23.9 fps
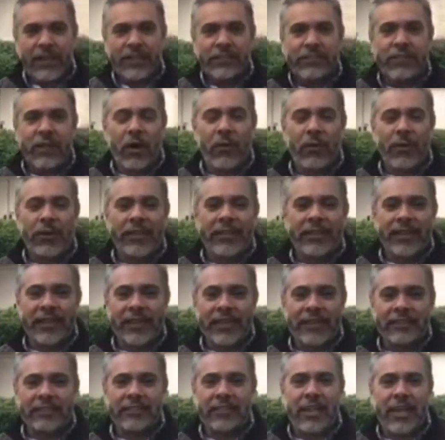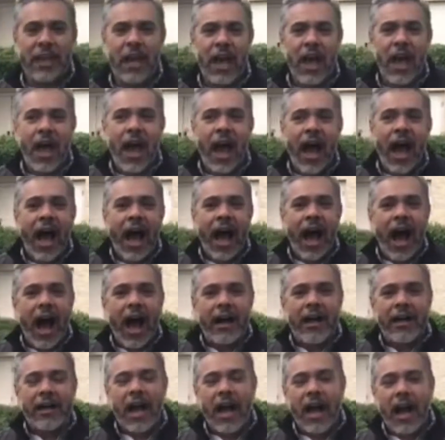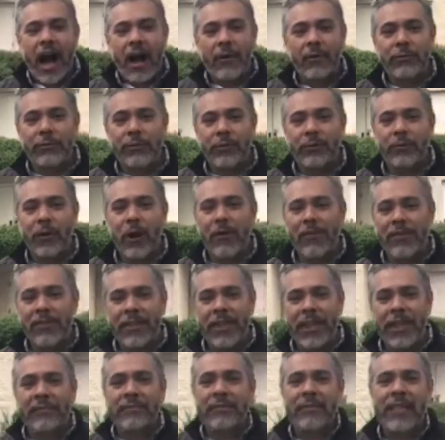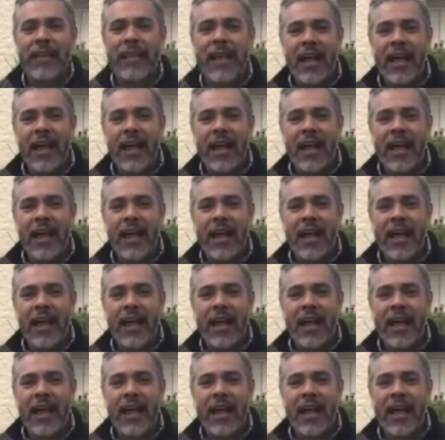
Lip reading: So with this, I will promote them